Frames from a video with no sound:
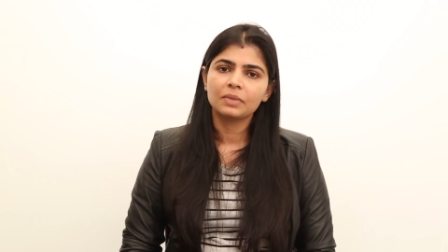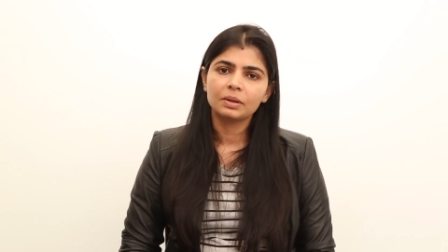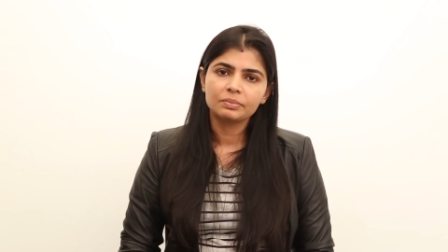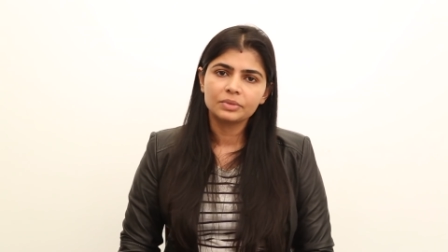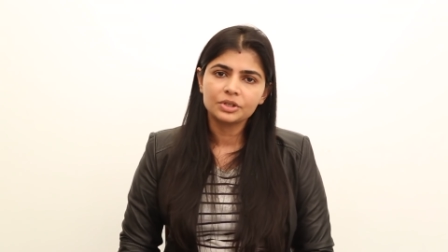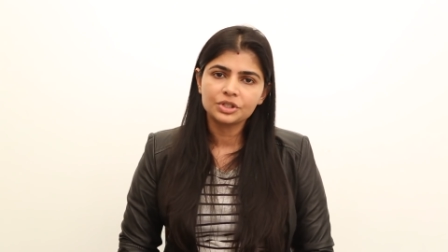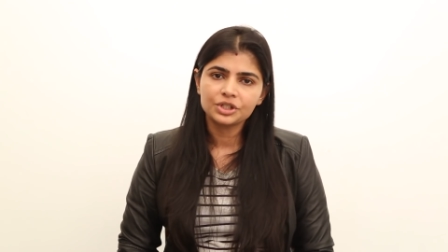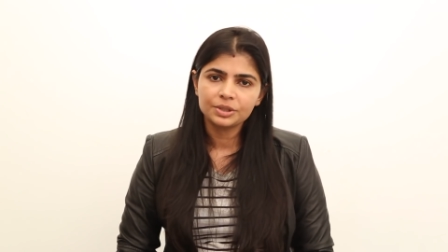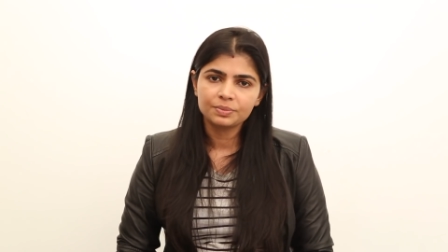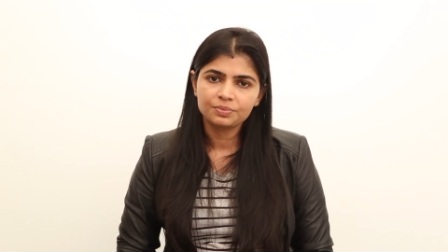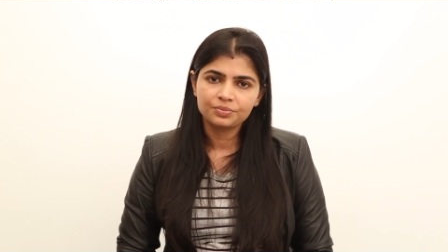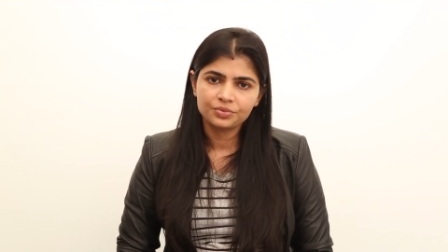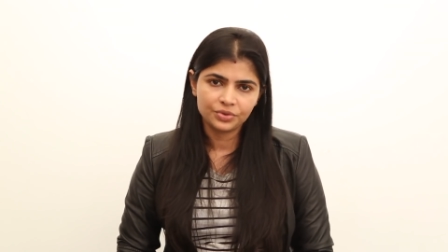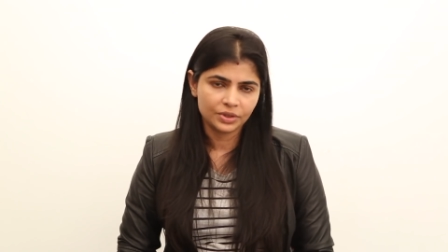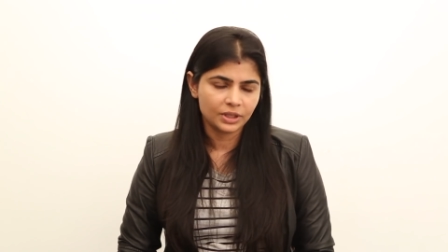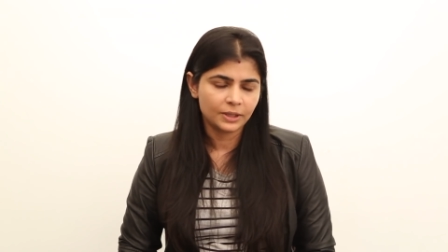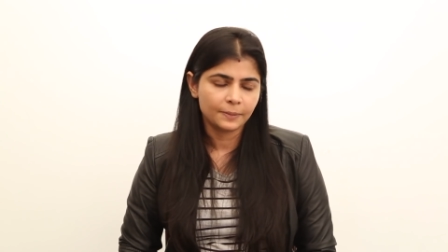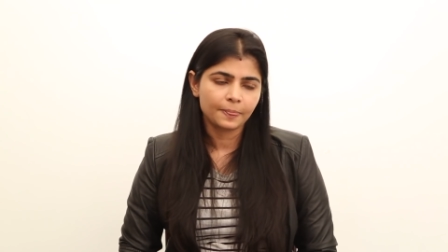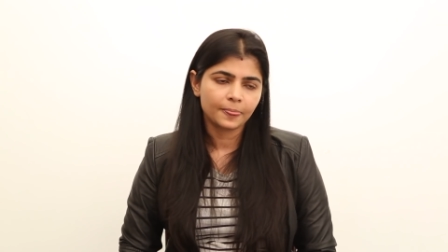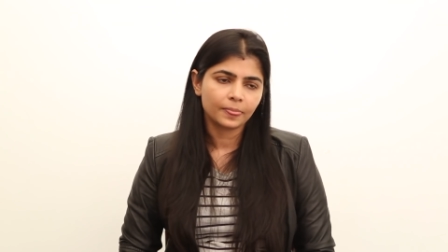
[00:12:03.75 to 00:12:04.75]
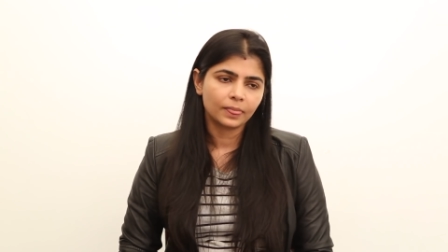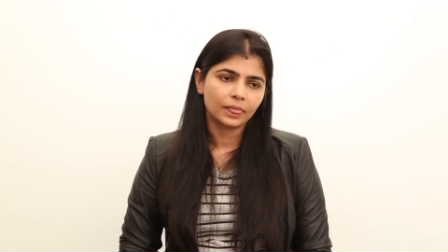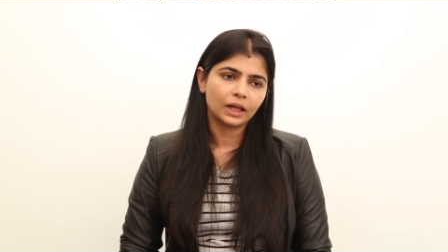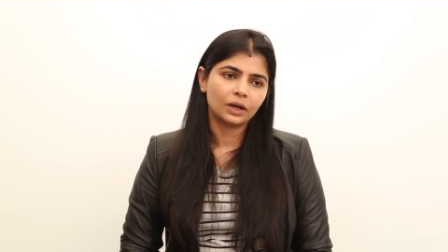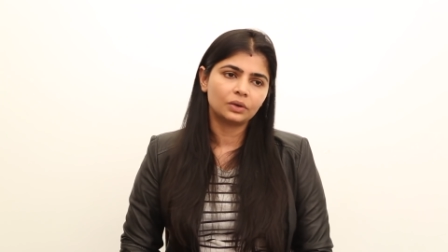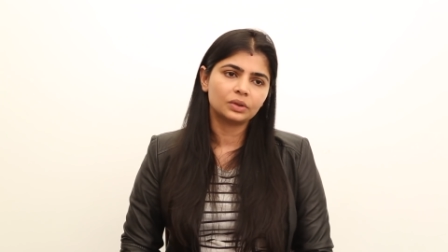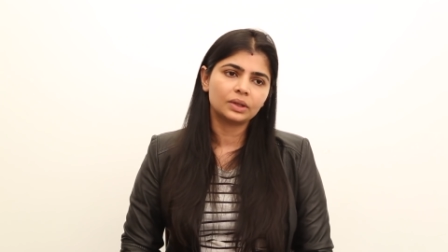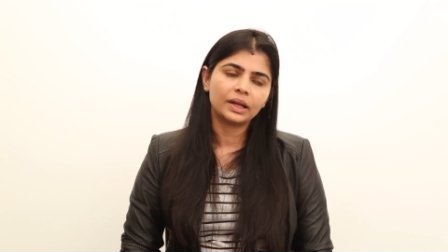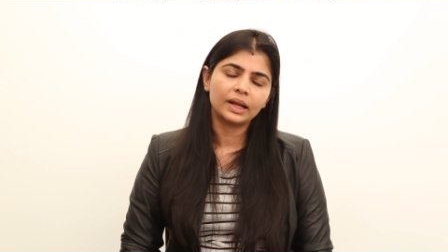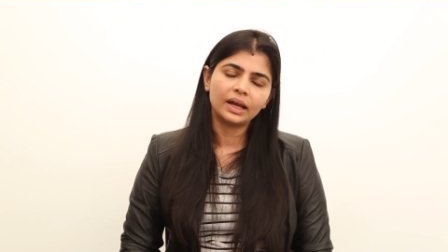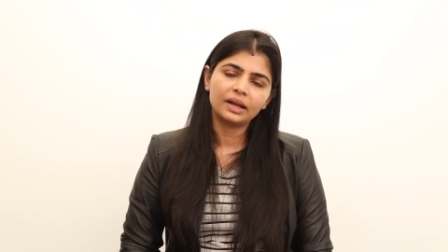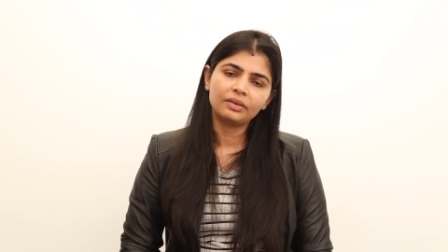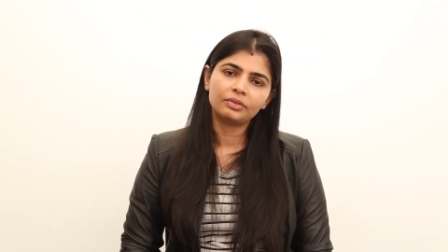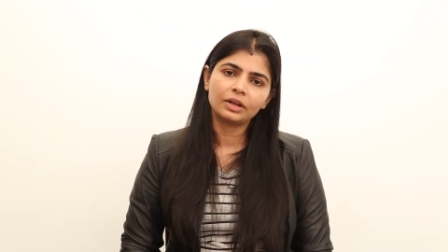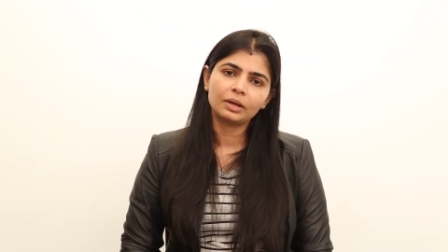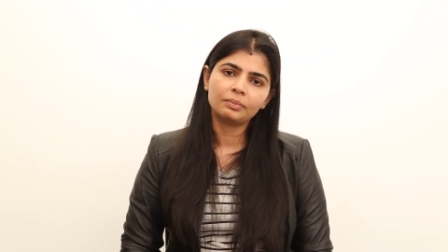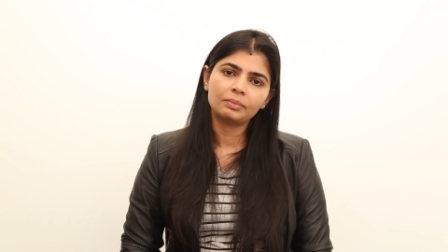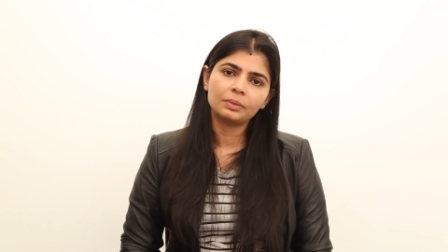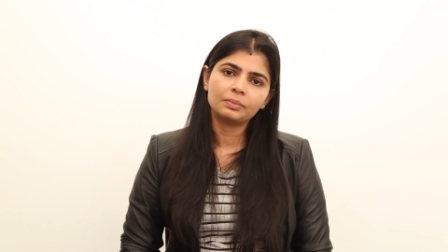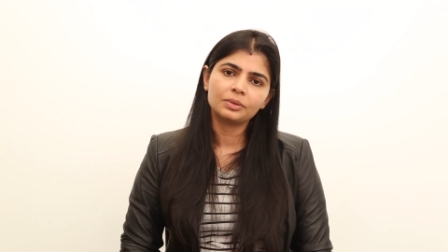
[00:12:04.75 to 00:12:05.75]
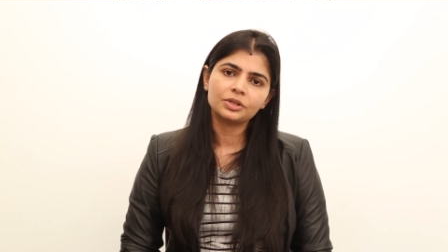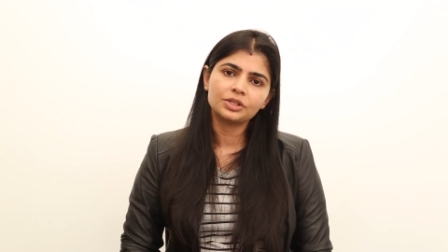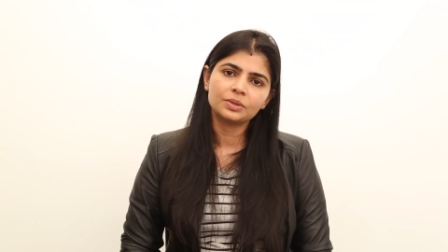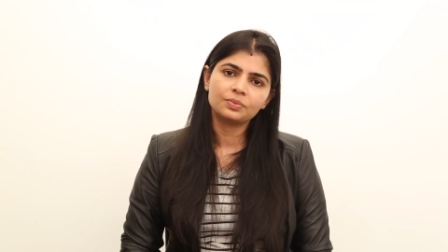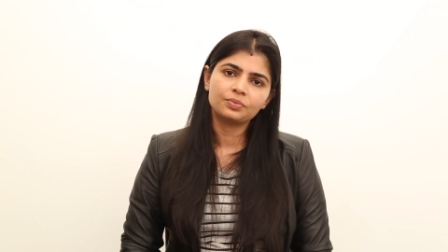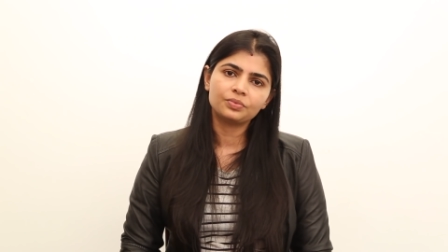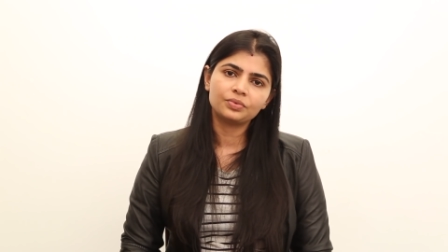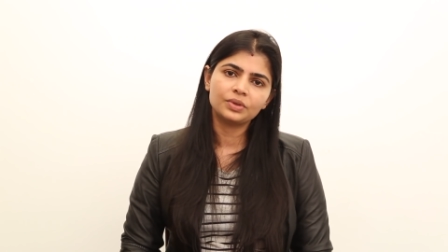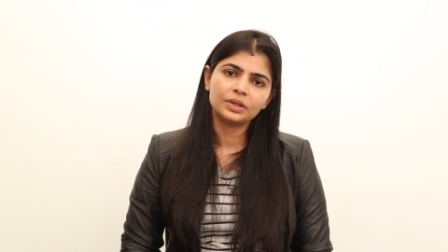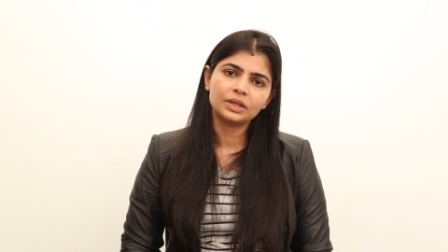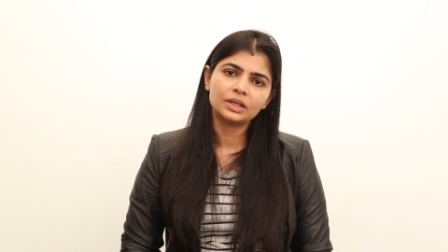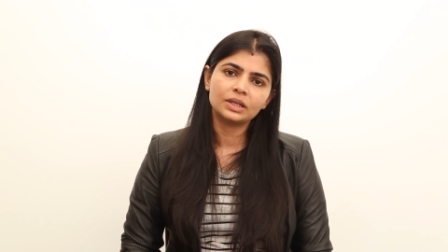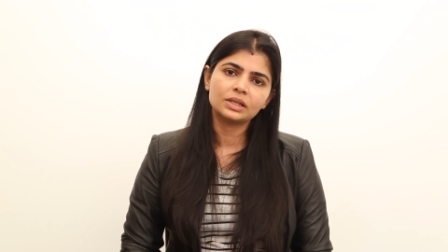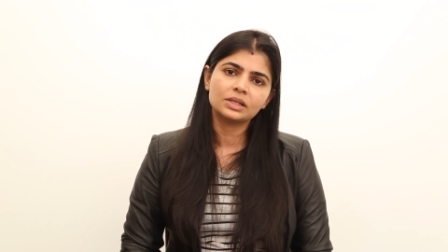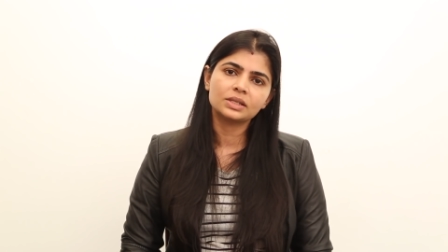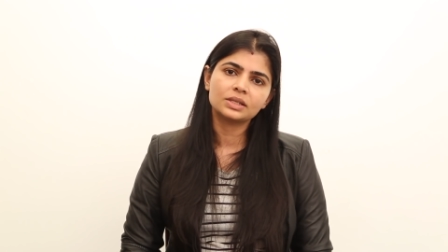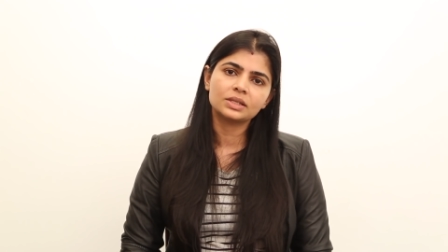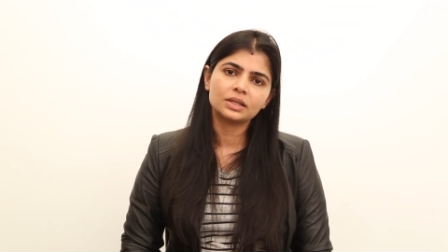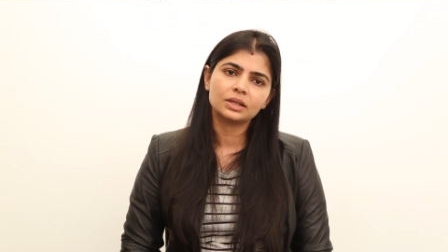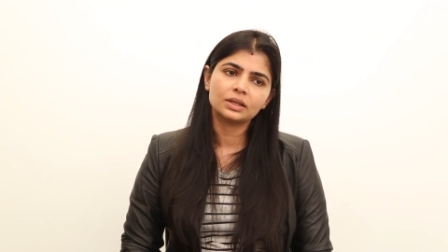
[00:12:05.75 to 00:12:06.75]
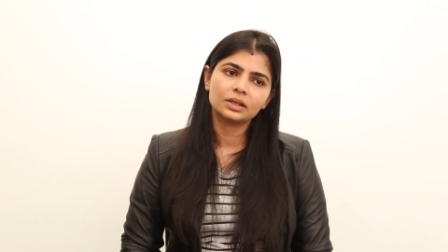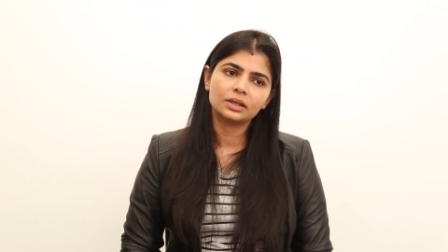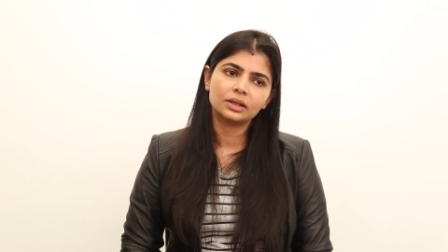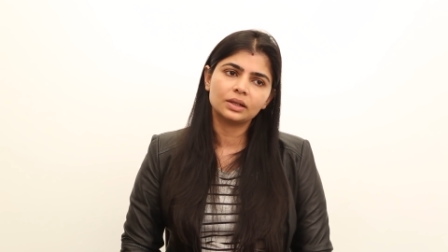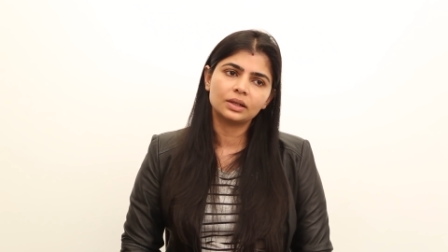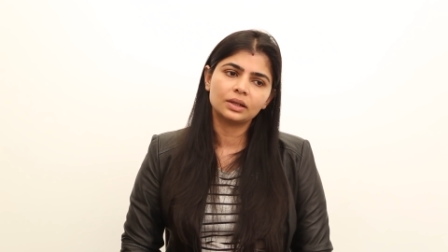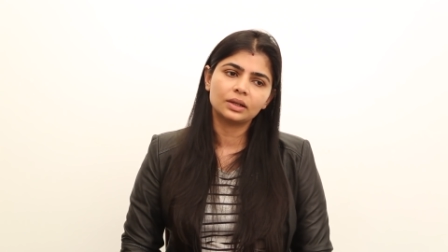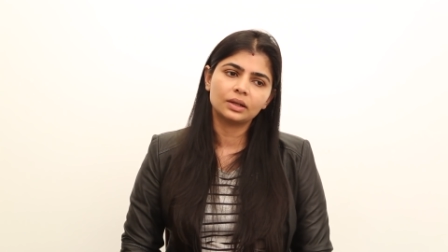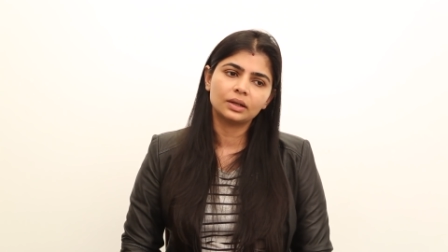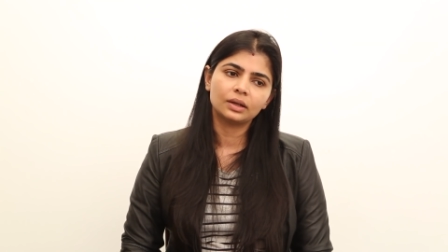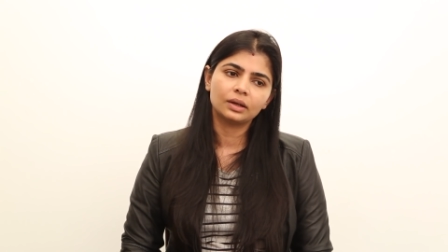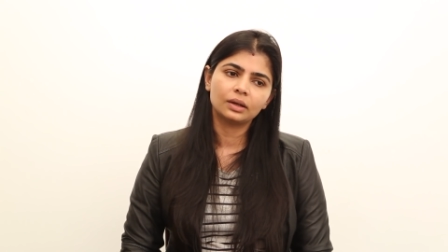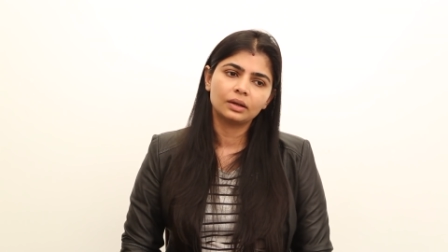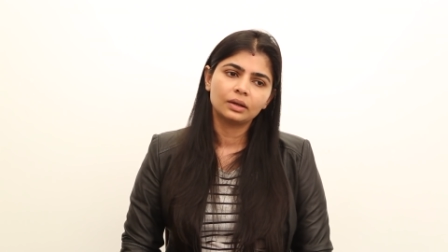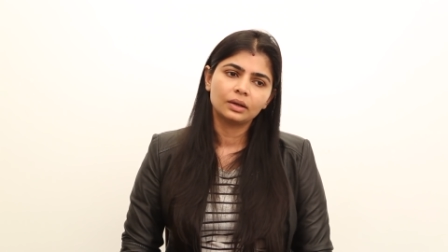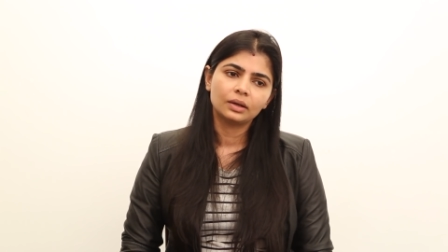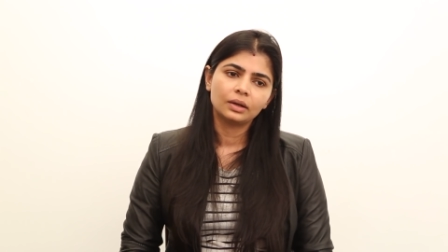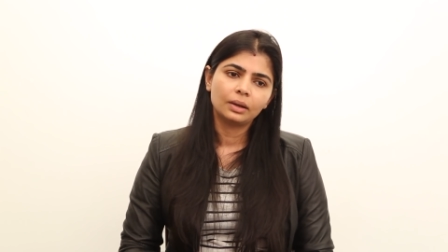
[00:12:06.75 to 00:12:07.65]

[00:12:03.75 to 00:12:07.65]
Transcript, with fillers: membership fee. Now the lifetime membership fee is uh,